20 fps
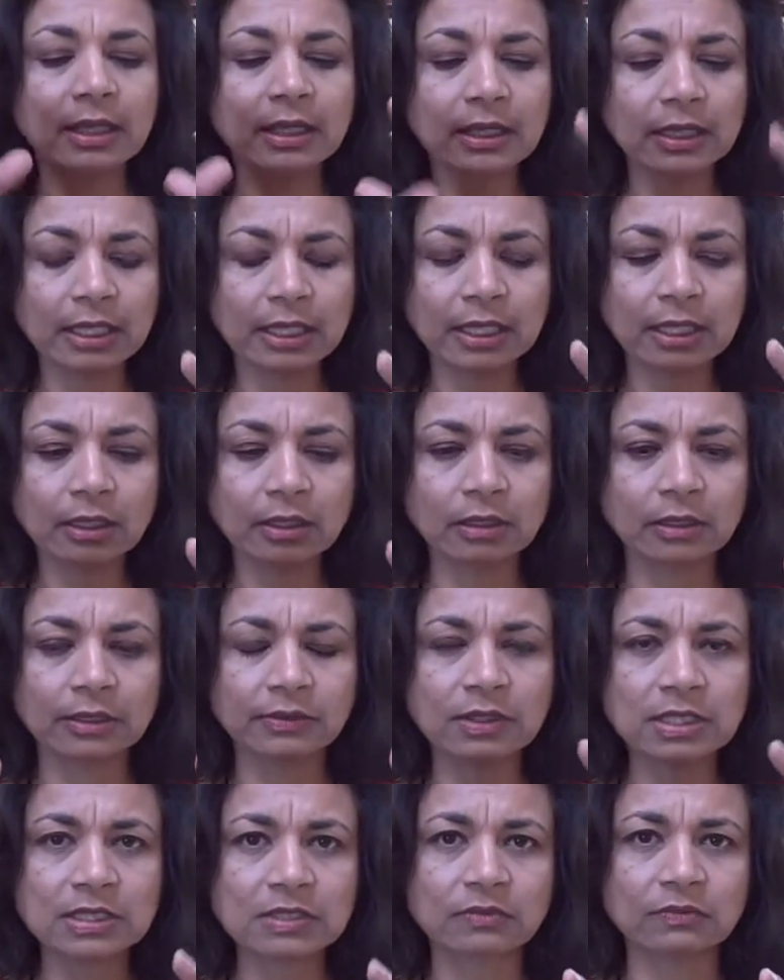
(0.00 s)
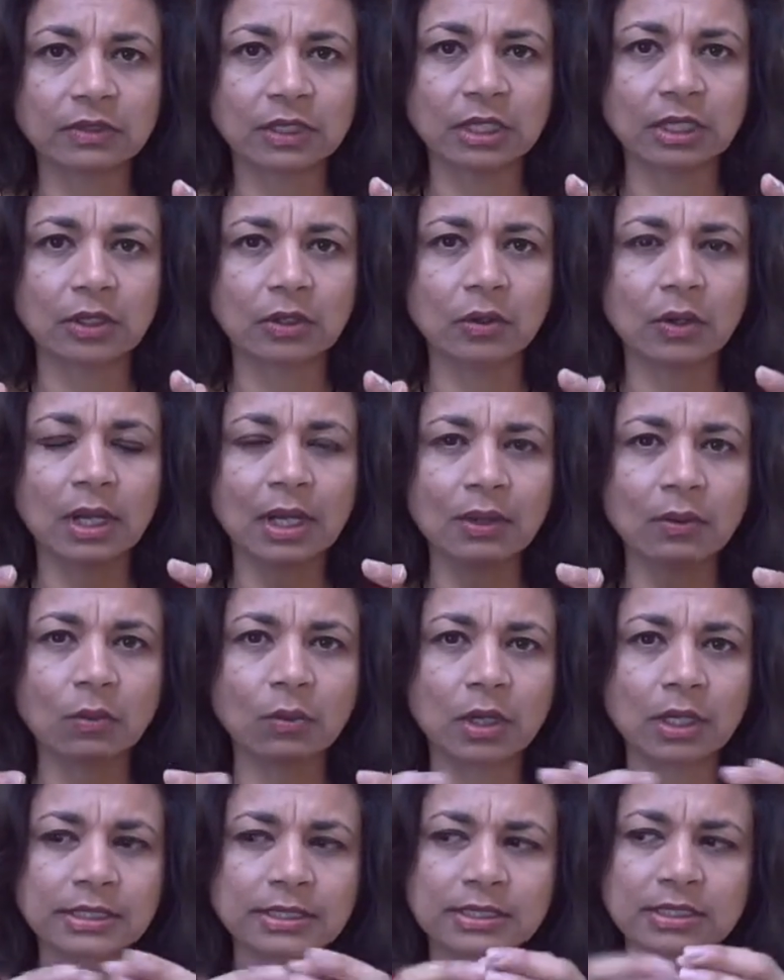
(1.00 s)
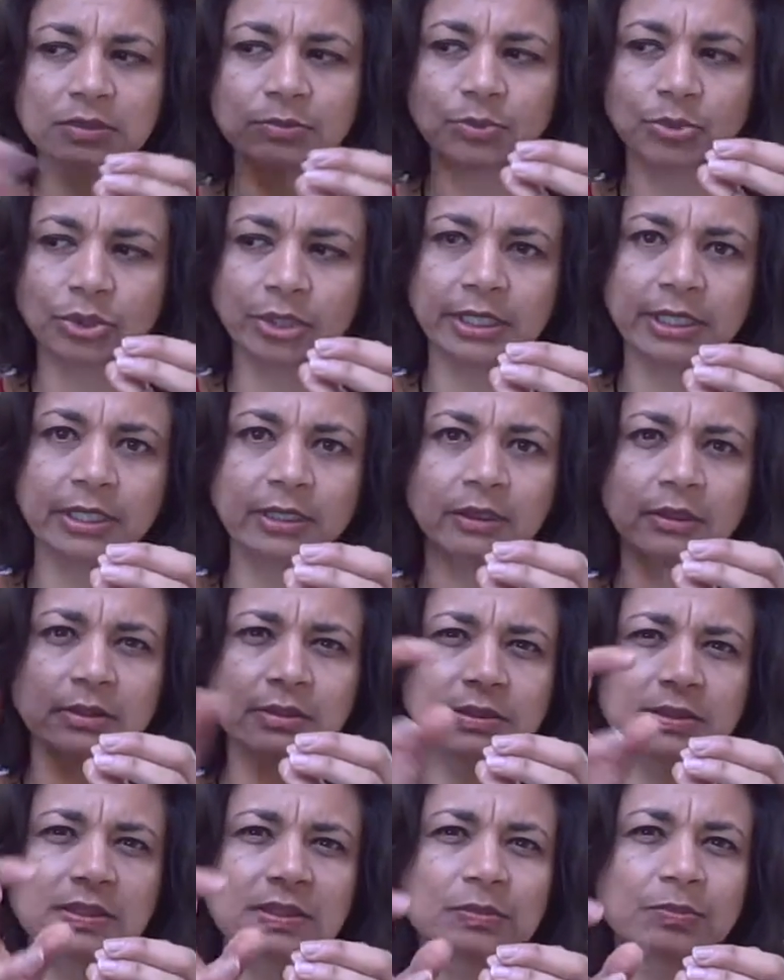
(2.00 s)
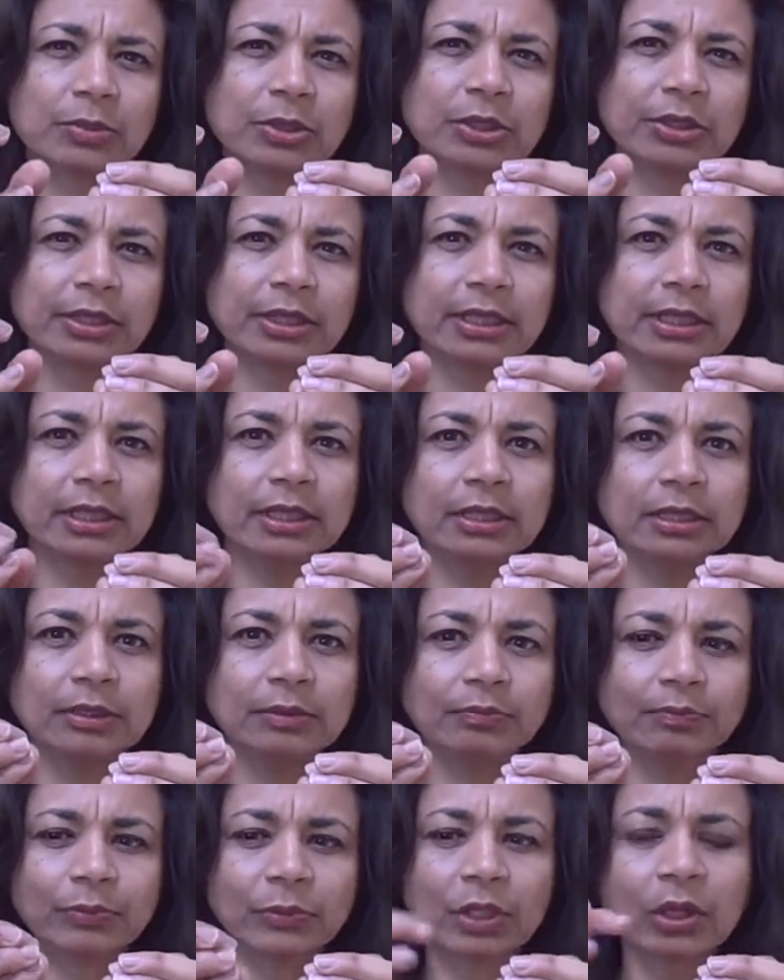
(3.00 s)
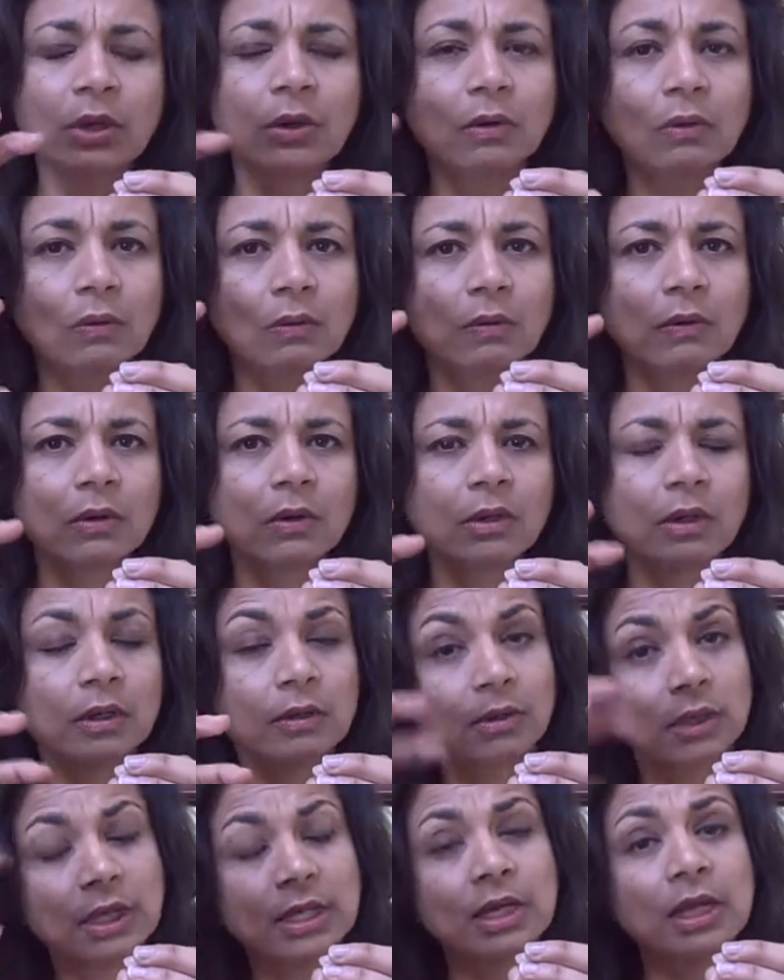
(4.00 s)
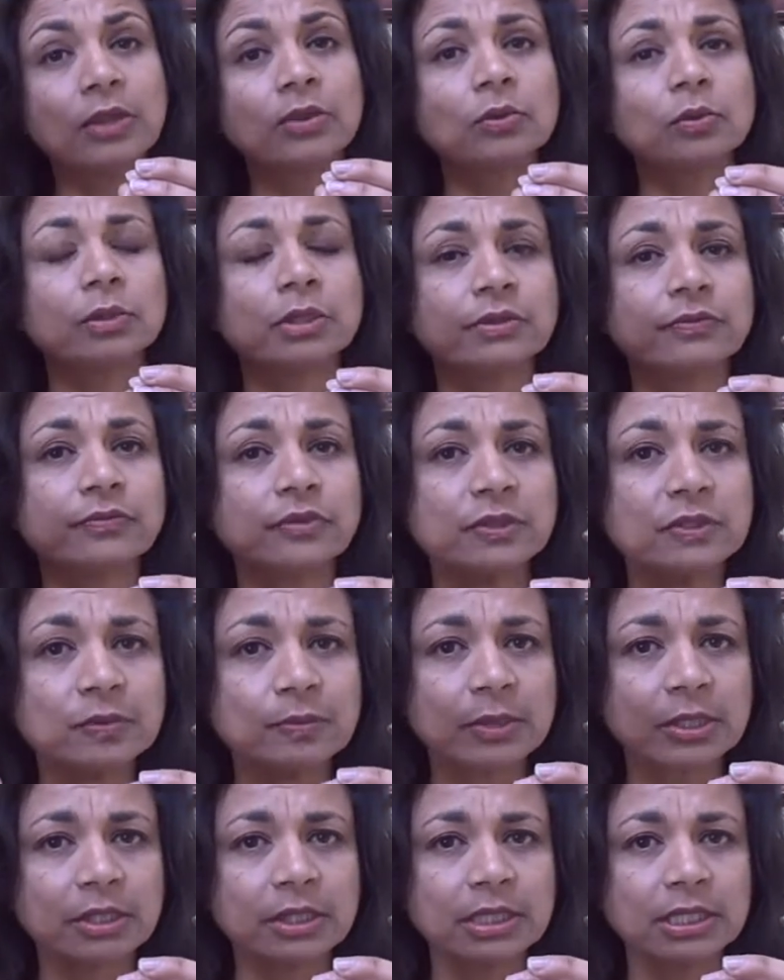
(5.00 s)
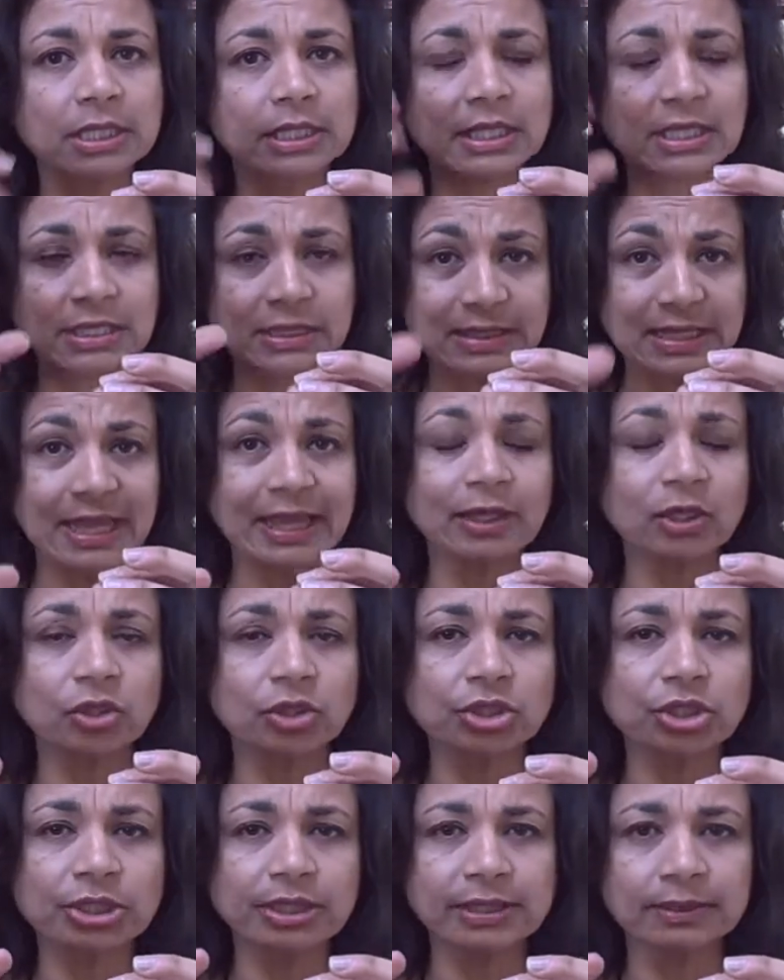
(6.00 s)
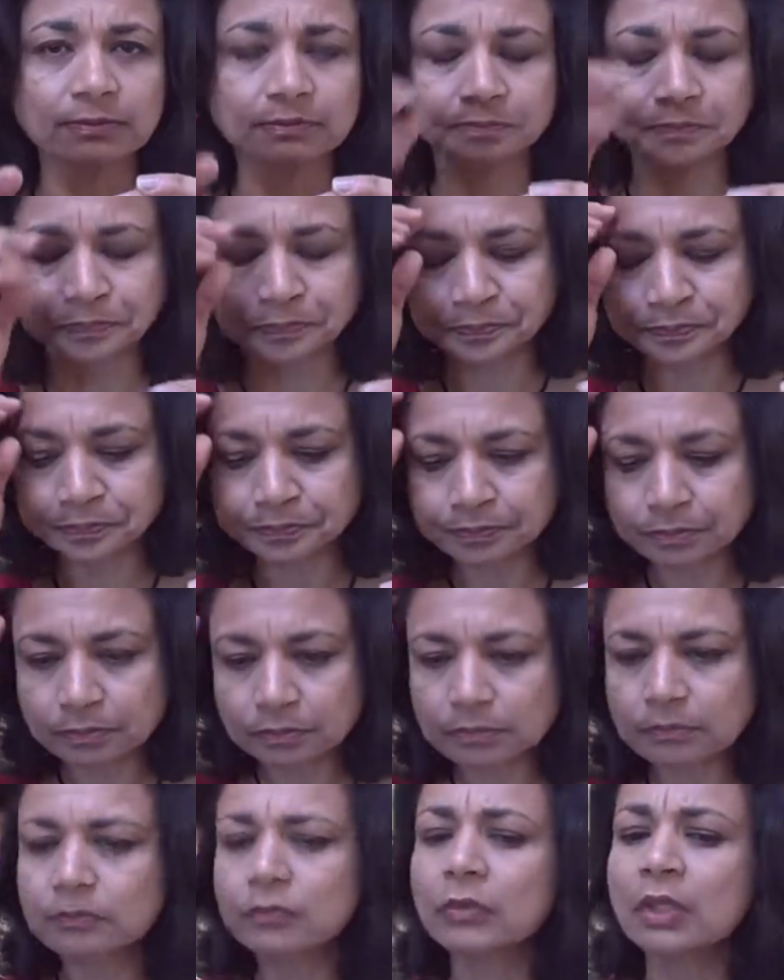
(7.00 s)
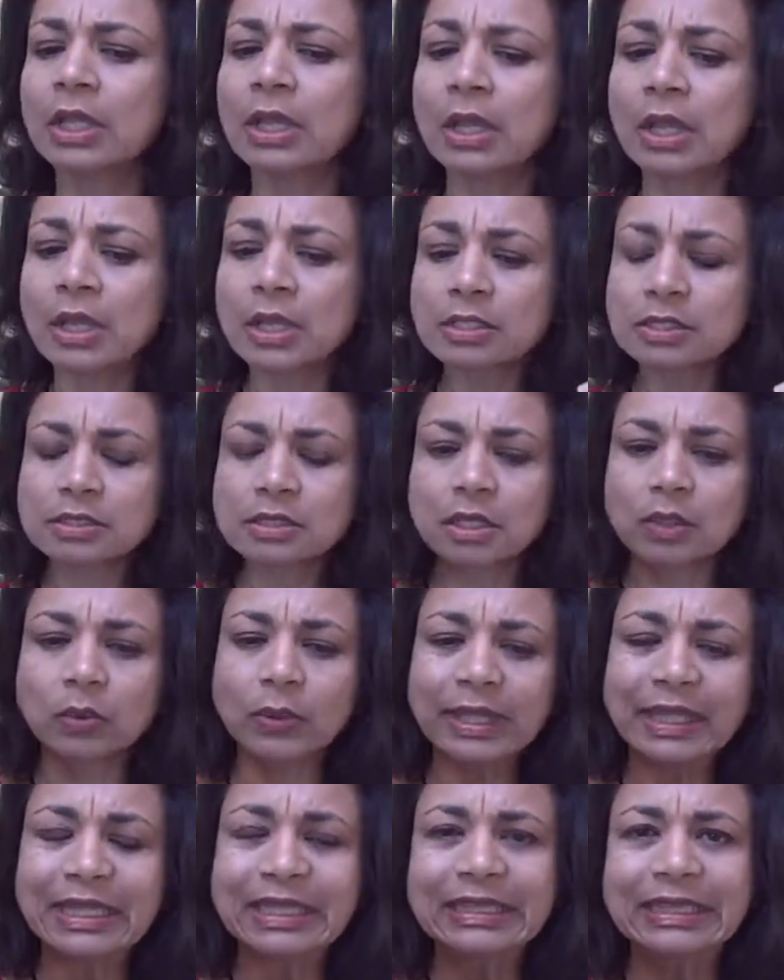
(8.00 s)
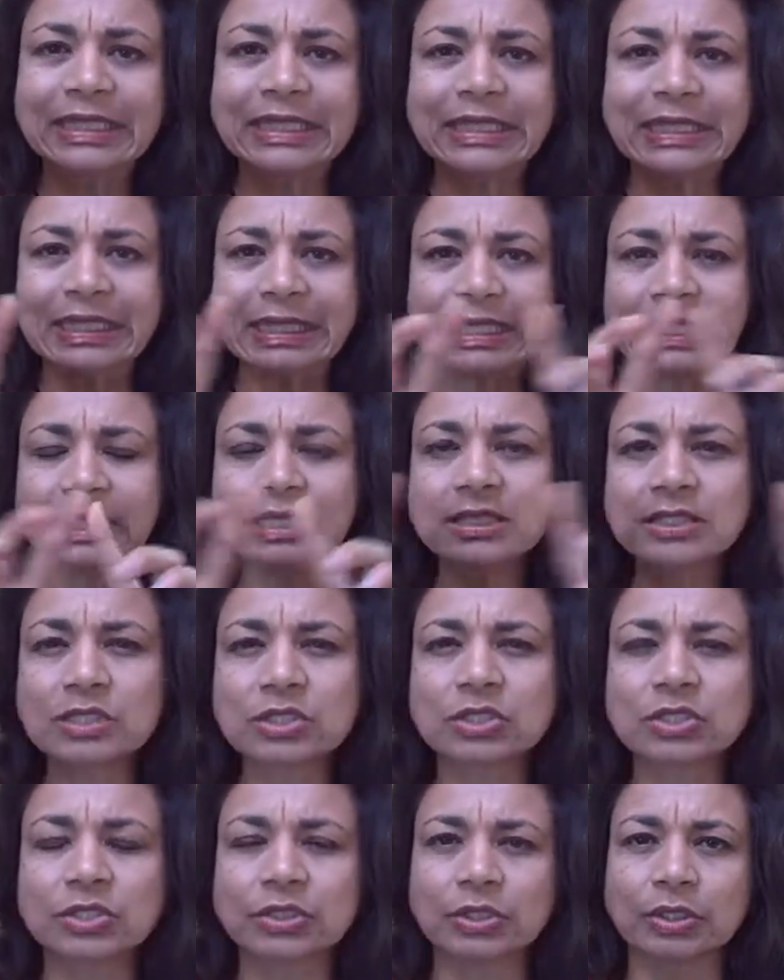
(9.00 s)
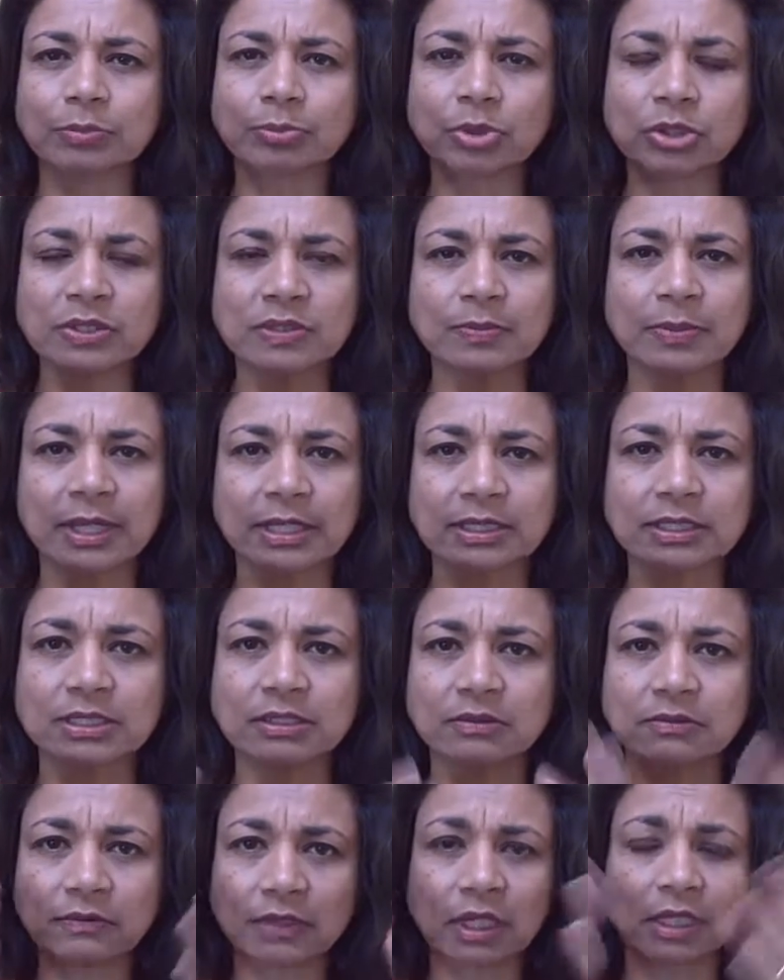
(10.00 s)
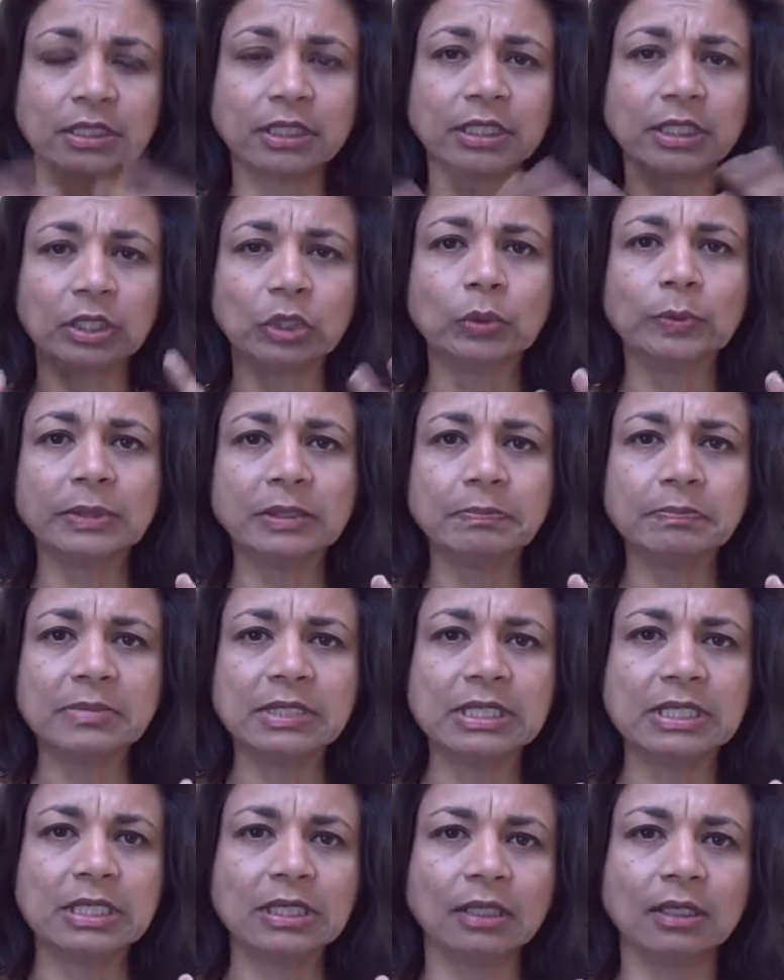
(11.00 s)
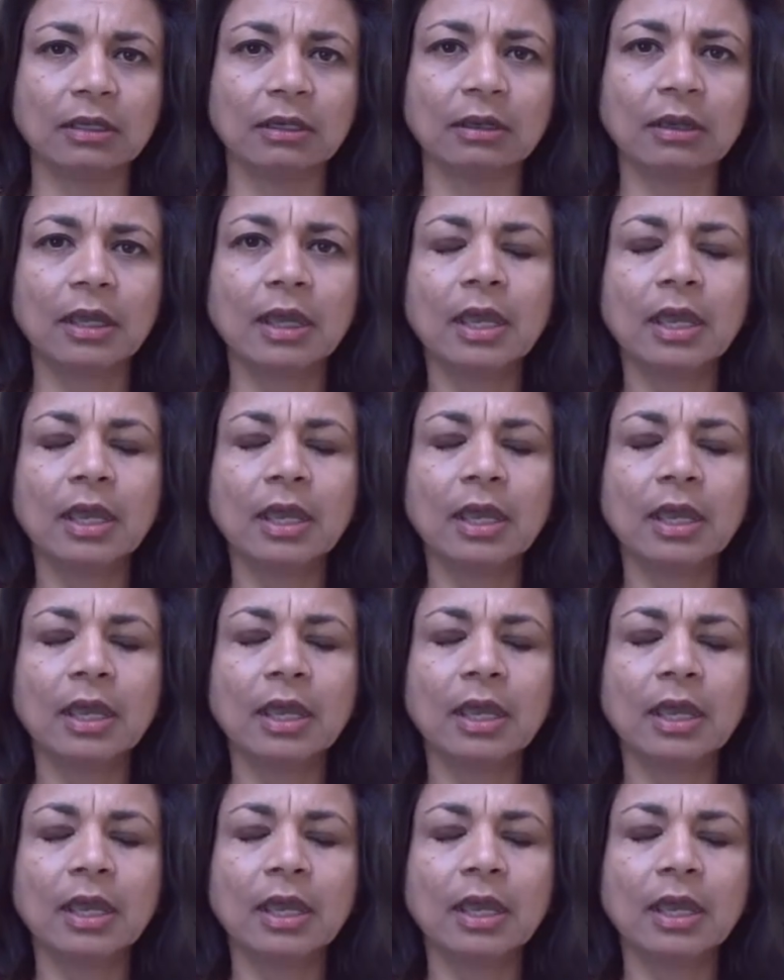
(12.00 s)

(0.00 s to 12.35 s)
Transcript: Here in this video, I want to bring spirit in, or another word for spirit is energy. So in the Eastern perspective on the human being,